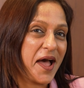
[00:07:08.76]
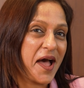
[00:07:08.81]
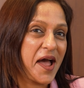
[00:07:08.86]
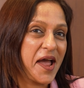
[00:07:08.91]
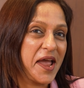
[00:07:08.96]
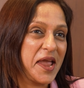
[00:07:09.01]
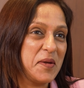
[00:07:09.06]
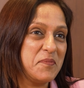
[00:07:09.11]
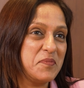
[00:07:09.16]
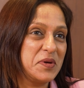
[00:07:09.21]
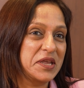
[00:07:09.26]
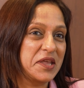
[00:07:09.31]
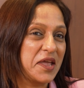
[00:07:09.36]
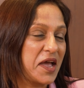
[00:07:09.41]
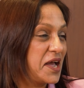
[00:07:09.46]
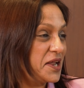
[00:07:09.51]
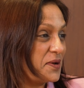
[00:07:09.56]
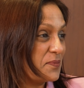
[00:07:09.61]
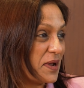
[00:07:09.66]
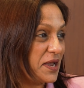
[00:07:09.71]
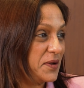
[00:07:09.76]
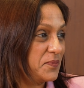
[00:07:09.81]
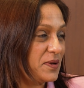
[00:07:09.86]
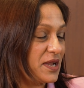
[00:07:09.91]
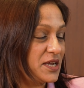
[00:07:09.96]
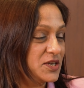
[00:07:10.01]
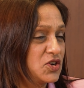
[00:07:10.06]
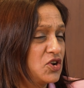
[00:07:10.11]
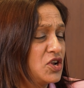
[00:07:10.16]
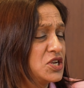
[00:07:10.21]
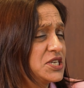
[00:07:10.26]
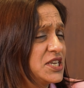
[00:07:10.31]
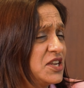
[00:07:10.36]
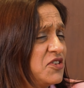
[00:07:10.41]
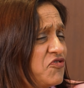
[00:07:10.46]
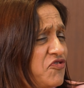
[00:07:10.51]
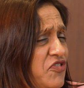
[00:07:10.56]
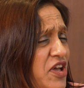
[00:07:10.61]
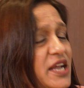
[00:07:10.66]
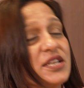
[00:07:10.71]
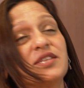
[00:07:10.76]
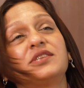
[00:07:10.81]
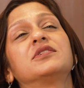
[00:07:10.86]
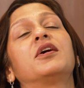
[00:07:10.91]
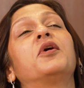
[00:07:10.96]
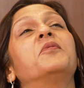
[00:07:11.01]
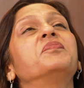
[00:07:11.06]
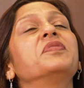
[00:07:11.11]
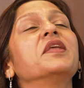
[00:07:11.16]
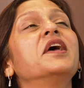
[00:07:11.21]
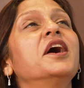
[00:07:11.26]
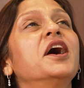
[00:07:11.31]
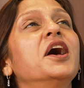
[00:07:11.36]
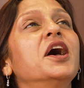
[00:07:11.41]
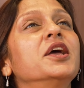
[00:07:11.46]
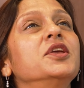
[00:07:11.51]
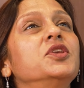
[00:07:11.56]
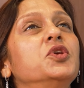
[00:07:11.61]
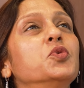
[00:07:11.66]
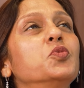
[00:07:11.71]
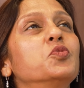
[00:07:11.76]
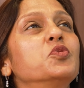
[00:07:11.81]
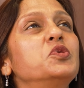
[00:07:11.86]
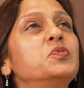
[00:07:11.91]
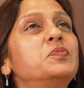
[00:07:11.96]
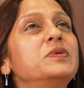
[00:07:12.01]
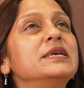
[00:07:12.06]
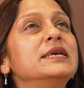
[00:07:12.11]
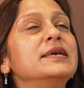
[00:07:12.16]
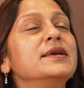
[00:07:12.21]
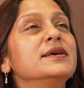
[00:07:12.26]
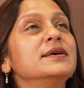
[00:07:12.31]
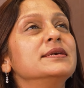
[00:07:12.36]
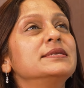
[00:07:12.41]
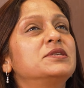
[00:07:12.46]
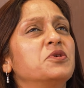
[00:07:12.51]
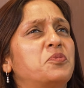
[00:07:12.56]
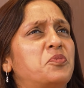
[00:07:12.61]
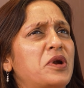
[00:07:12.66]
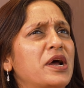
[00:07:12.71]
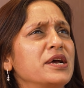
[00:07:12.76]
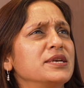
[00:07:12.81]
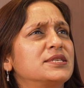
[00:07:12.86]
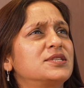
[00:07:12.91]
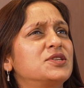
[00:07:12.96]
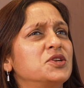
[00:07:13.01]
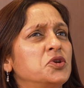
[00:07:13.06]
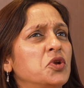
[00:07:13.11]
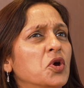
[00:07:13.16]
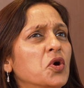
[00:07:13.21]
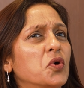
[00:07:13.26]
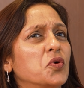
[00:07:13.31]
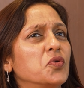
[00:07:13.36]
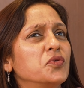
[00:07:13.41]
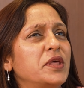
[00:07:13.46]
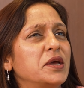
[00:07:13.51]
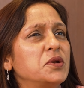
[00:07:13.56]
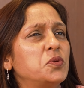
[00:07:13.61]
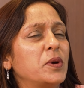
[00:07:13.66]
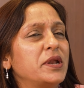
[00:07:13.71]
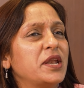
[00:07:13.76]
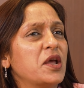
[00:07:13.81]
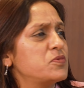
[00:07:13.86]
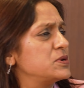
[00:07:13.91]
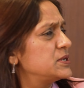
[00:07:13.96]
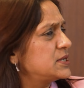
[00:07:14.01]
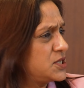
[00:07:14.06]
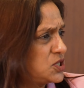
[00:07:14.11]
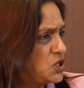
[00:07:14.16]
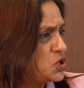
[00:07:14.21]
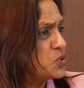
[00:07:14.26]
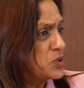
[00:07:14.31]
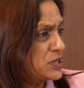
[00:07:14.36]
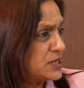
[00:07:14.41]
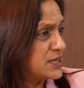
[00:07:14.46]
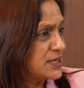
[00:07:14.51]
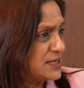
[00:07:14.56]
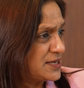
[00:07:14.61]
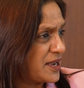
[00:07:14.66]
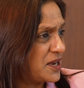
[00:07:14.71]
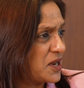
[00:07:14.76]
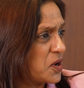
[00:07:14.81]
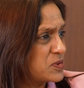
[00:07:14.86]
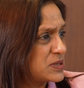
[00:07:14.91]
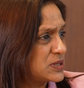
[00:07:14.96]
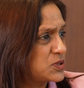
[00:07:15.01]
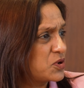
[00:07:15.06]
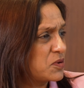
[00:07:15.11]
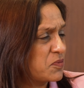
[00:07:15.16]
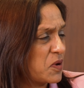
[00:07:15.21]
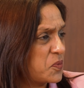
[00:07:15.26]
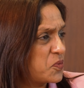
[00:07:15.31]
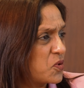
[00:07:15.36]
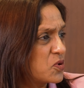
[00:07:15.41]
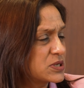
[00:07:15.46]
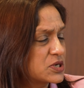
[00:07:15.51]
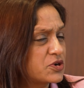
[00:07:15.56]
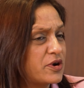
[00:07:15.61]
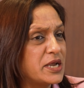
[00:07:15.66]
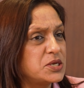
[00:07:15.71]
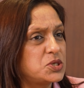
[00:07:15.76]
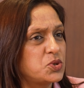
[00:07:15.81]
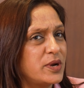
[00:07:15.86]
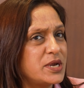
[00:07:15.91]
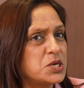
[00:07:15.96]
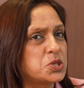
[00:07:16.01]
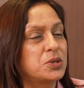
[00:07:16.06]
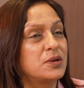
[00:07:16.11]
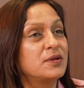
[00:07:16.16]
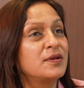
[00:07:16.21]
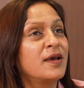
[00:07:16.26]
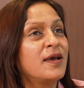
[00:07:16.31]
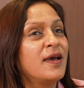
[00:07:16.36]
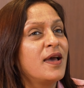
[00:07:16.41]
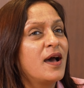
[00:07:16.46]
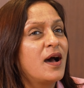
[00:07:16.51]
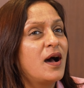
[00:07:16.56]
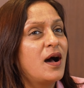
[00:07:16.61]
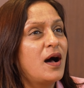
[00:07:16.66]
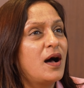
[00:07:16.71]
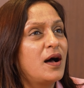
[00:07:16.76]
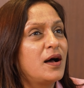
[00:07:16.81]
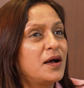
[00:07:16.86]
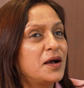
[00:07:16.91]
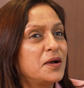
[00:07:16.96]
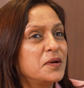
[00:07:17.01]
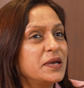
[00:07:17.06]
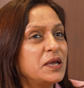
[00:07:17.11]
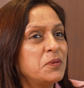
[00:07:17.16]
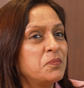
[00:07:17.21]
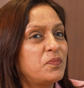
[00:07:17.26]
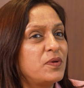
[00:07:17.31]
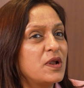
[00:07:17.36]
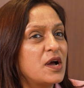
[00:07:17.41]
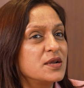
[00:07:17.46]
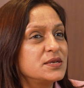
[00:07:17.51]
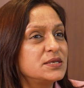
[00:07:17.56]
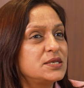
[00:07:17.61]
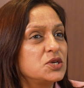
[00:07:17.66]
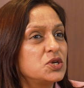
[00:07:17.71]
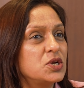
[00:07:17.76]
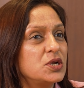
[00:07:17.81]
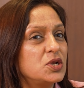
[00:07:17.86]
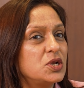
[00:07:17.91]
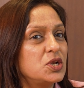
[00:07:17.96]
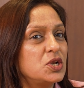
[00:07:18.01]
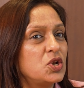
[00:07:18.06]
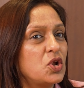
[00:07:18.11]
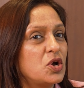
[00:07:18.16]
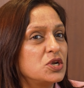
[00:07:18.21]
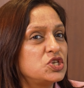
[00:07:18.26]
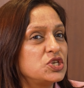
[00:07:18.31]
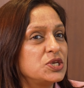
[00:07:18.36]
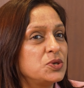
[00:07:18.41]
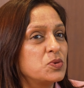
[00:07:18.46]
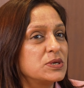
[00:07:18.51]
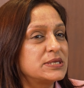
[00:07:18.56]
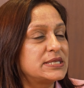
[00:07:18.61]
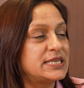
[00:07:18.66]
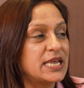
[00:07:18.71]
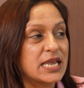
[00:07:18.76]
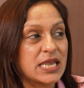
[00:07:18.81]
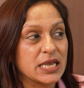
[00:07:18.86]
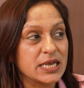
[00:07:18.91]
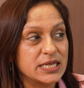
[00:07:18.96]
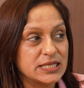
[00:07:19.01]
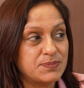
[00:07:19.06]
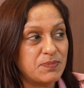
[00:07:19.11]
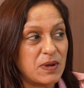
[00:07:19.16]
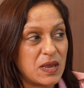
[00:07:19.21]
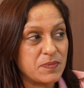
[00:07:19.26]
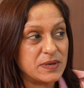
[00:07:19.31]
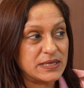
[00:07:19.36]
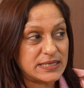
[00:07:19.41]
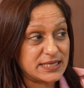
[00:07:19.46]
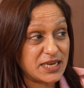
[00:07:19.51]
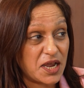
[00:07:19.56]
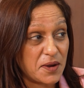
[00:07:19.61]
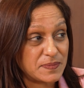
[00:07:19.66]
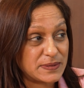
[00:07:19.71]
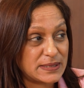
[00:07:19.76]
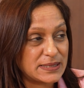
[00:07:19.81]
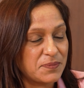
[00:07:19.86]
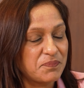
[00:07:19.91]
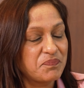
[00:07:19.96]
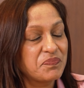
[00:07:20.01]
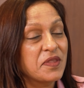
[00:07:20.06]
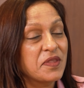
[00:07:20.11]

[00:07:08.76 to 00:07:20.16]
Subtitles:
I began my implantology. In fact, you would be surprised to know that when I was a student and I was doing my post graduation, implantology was taking its baby steps.